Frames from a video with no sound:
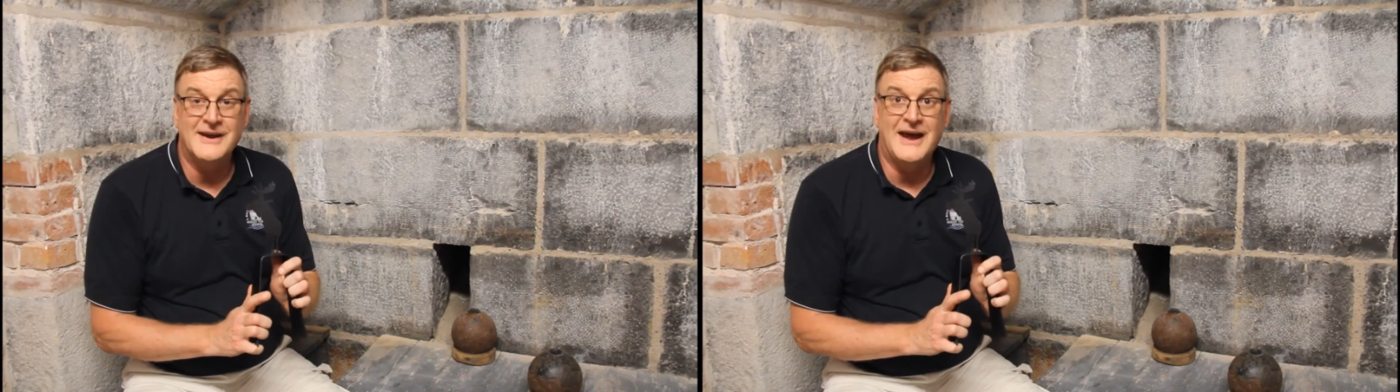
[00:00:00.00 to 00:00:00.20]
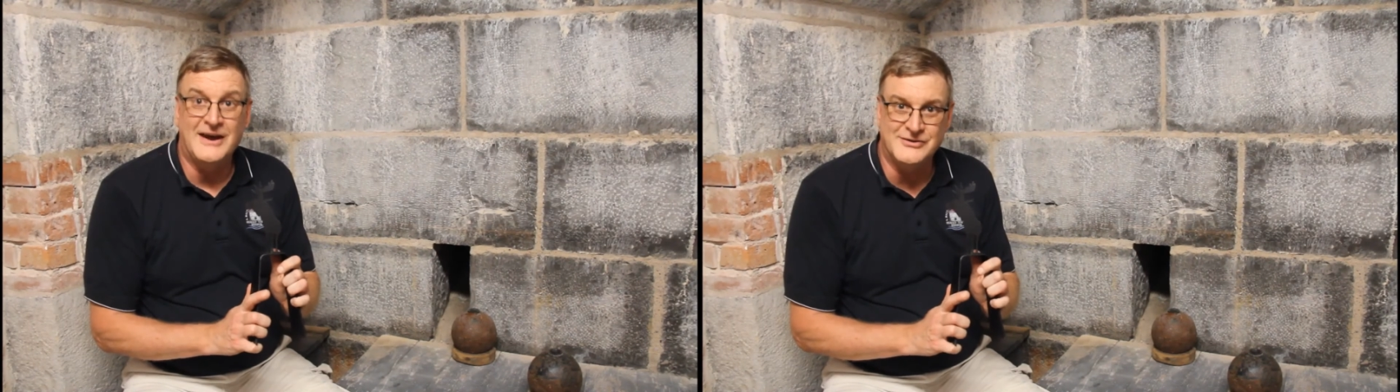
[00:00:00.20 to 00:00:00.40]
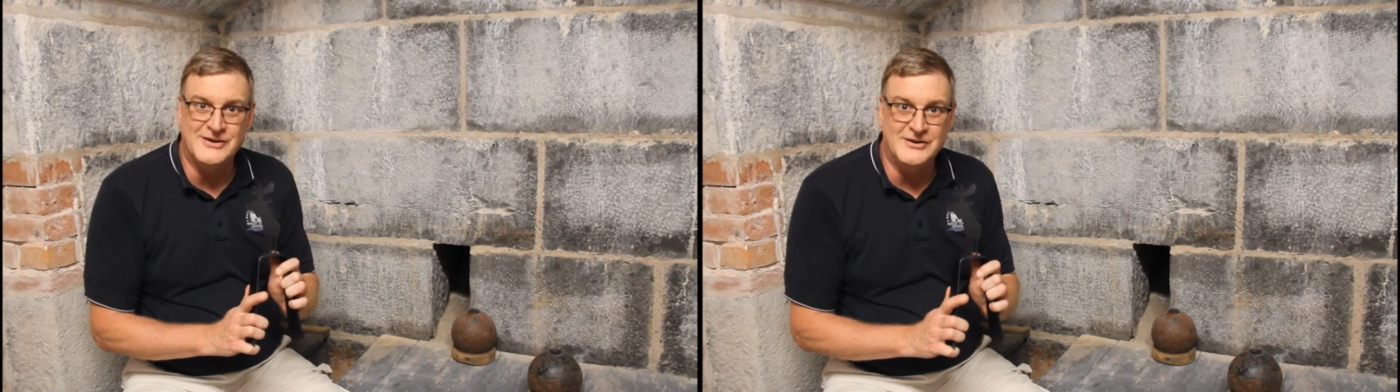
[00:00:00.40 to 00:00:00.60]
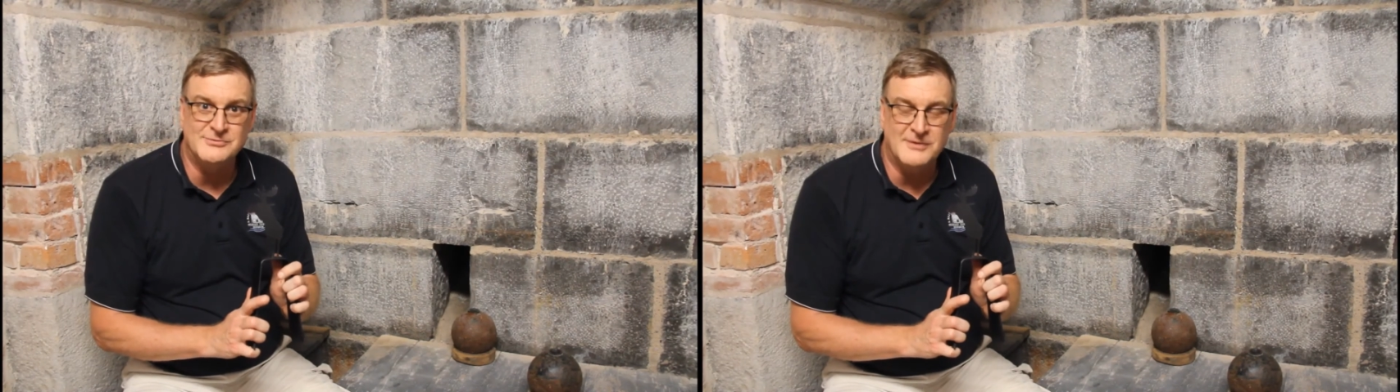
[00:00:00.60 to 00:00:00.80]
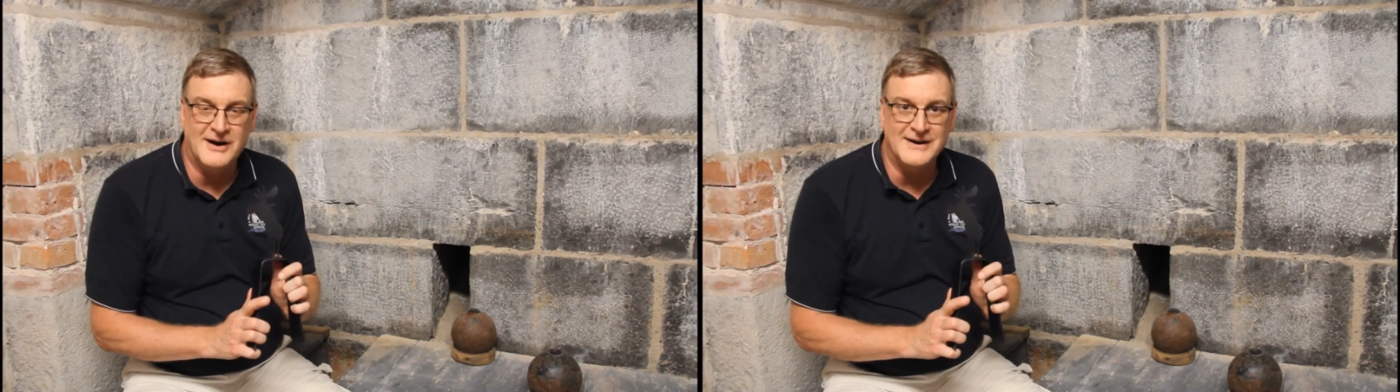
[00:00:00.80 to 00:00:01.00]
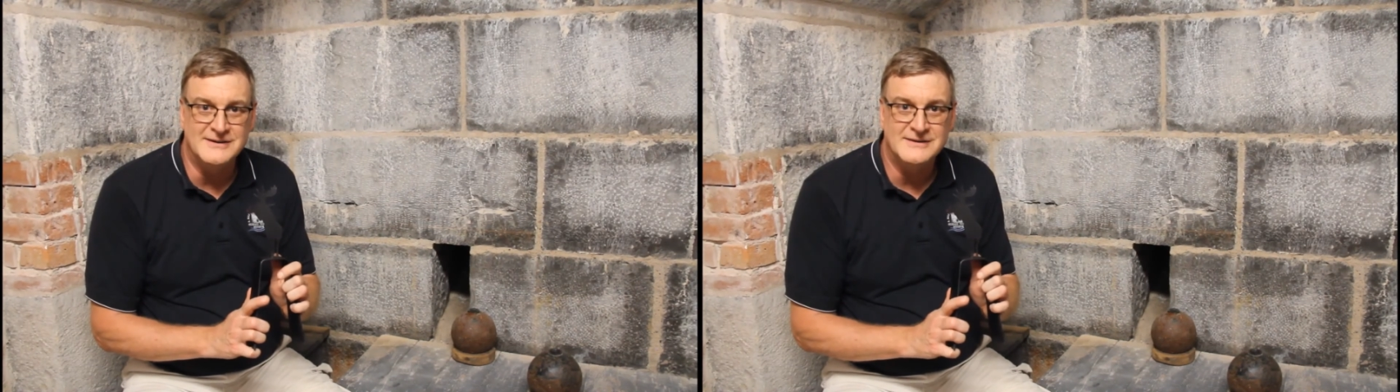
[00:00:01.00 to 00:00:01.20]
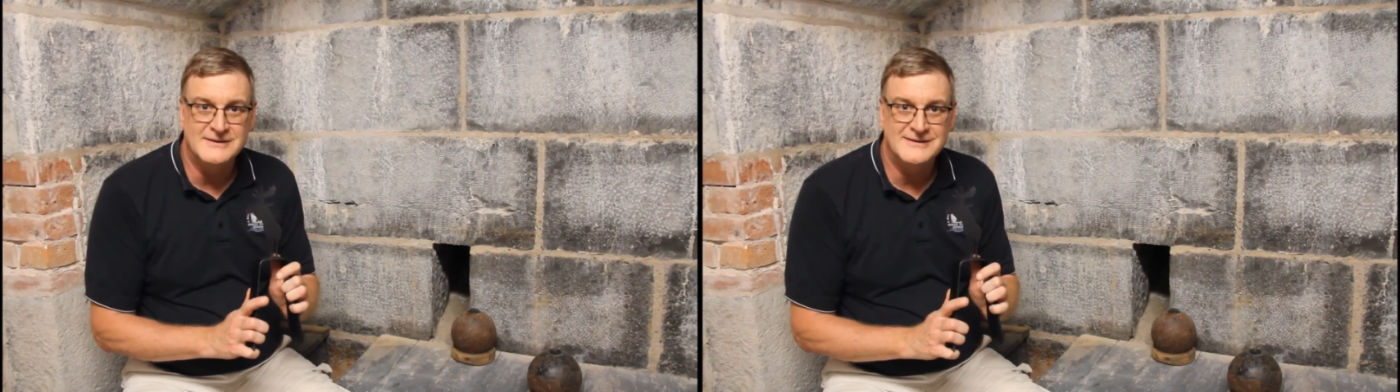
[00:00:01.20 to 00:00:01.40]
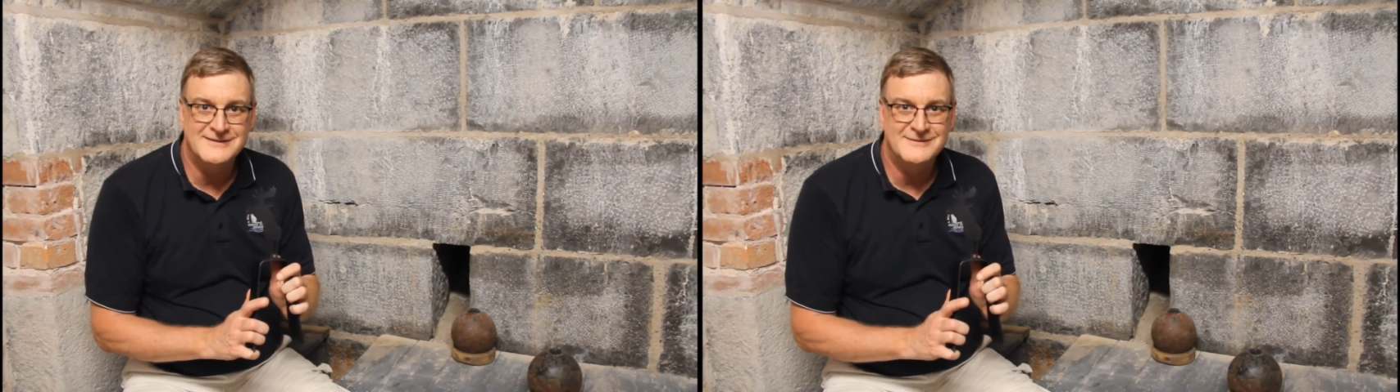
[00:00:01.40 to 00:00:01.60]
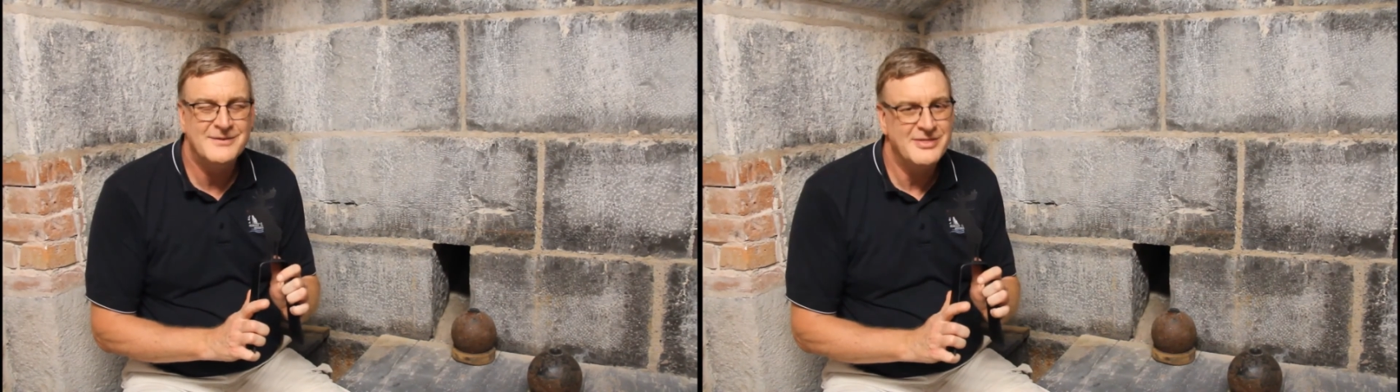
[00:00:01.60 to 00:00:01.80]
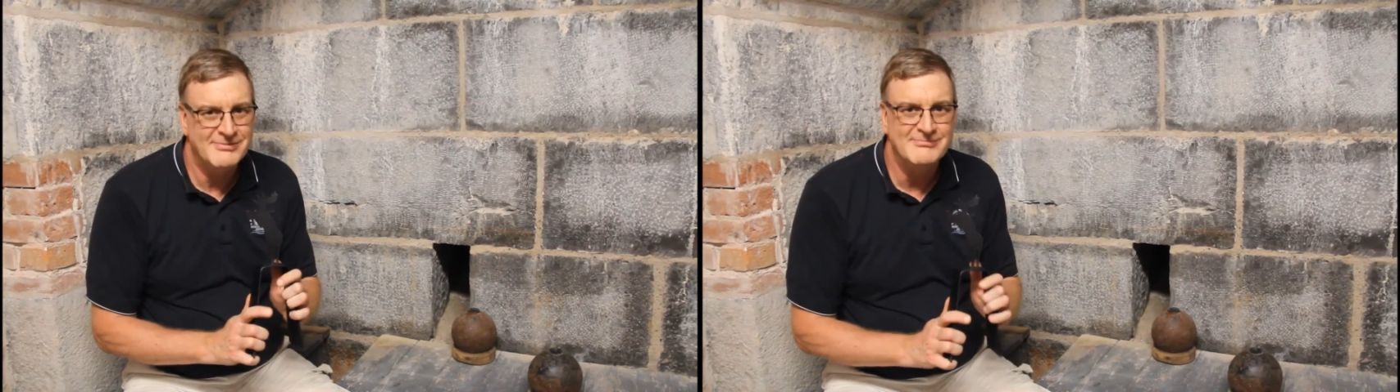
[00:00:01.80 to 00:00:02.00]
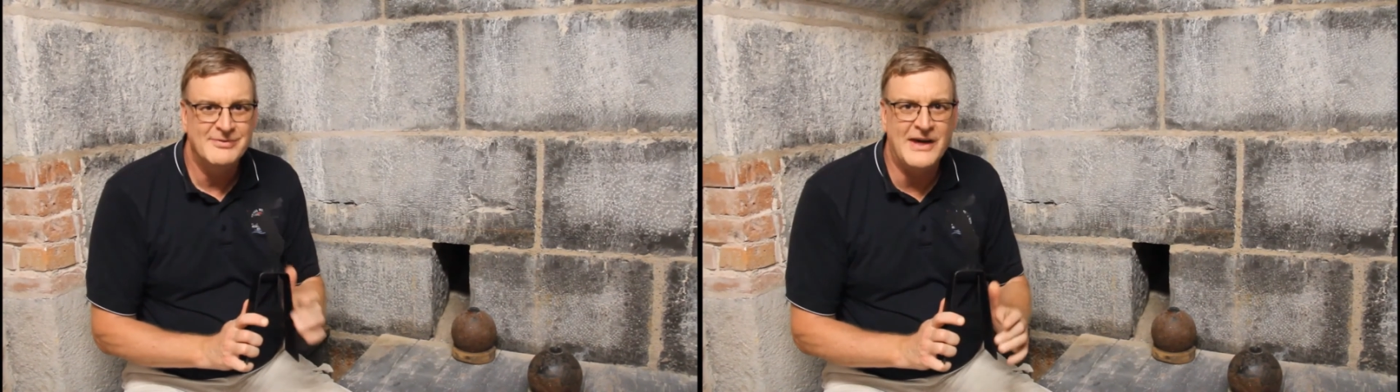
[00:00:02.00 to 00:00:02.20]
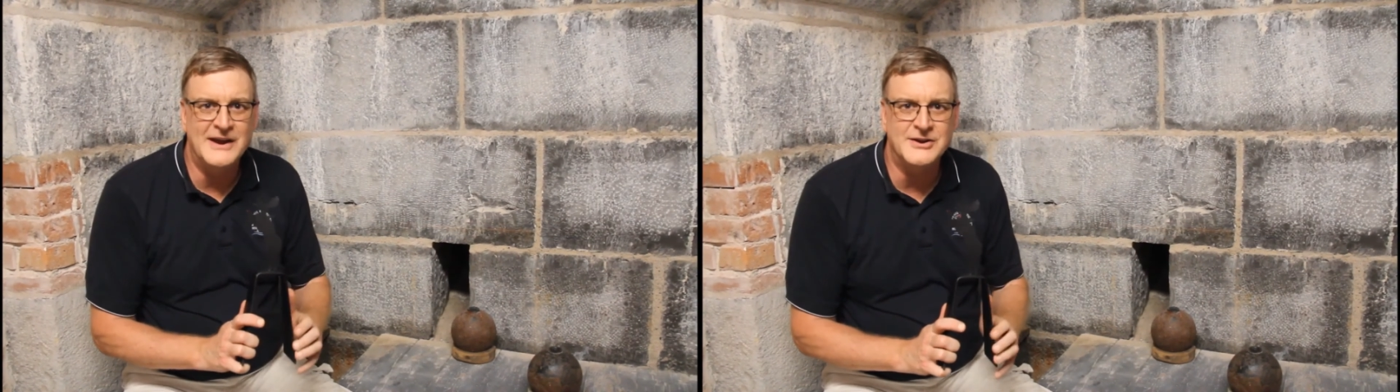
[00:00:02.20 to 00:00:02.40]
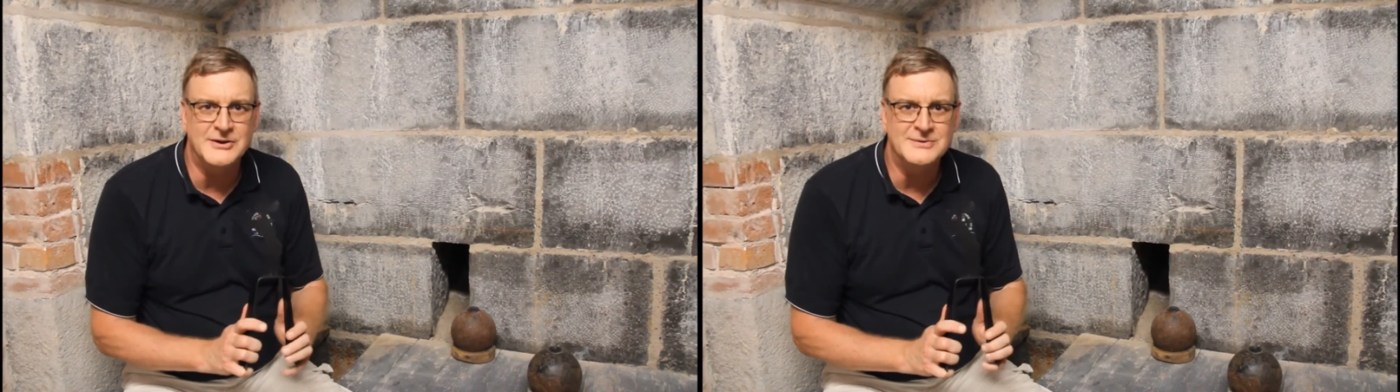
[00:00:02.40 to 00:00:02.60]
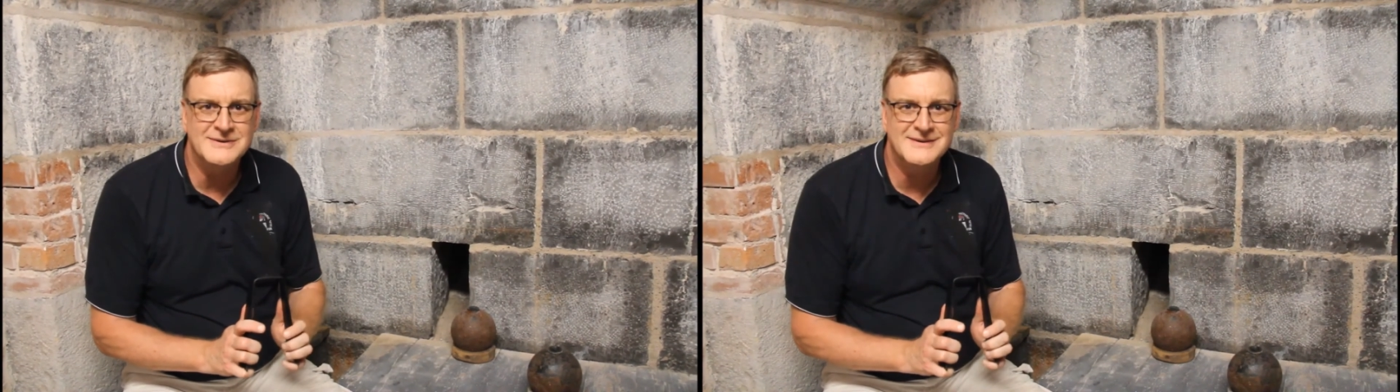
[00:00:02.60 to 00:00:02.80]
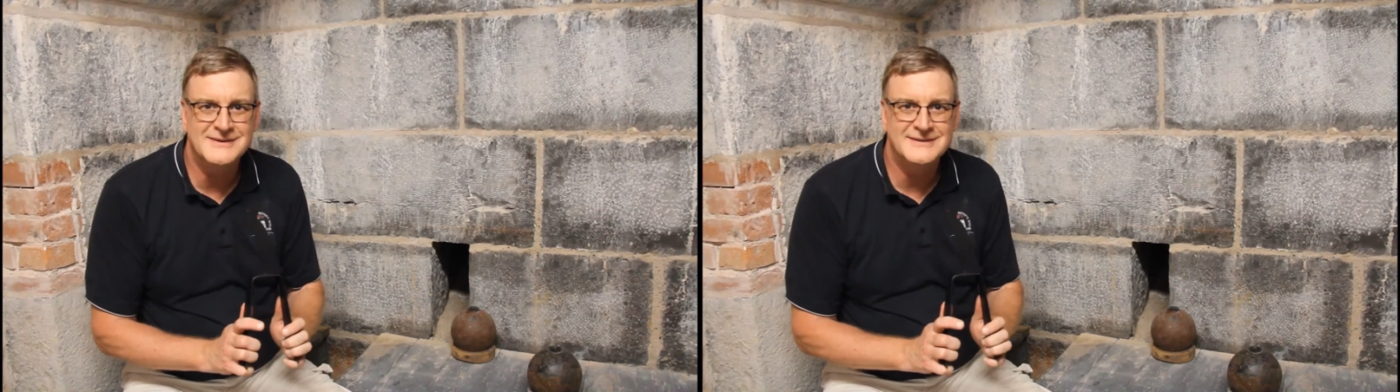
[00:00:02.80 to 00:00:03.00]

as it is mine. Thank you.